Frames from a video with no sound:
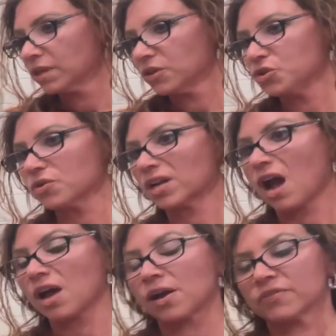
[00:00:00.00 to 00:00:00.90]
You can
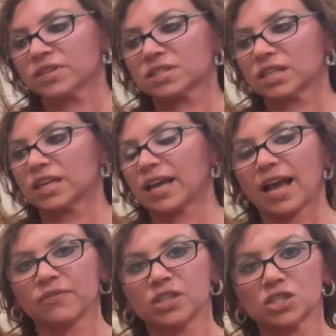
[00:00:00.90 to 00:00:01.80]
obviously
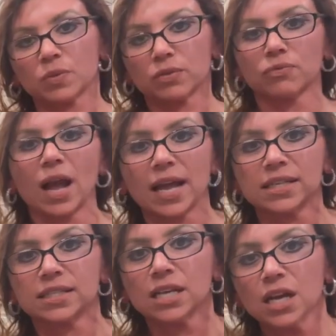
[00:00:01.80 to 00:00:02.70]
have this with rice.